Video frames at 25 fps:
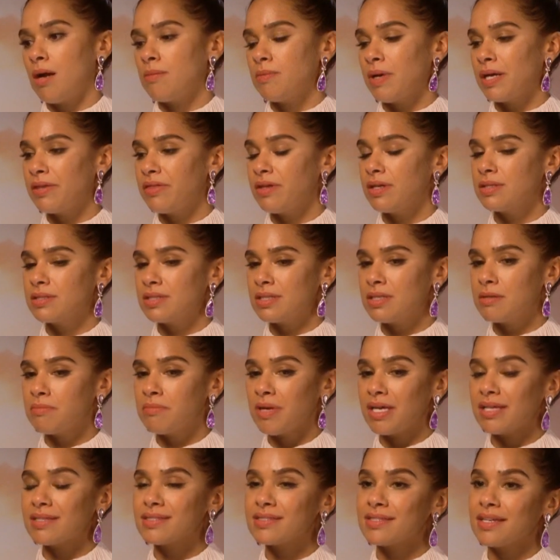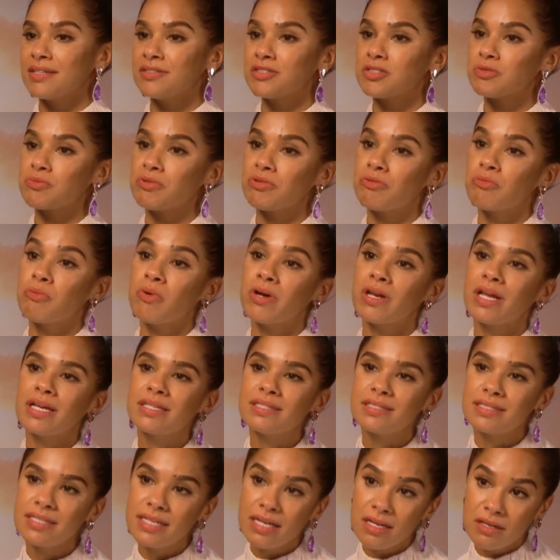I think didn't make sense with what I
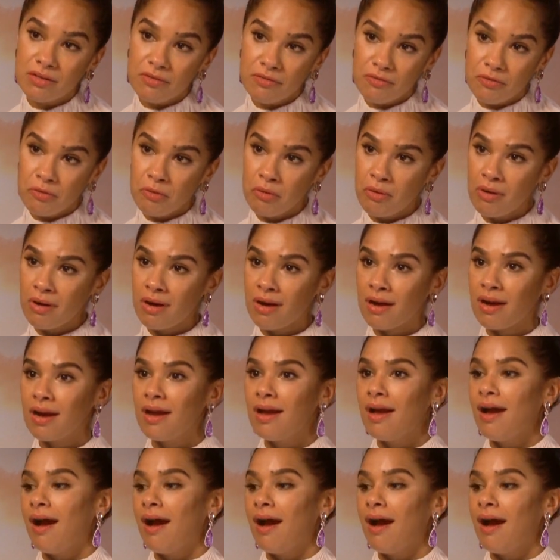stand for,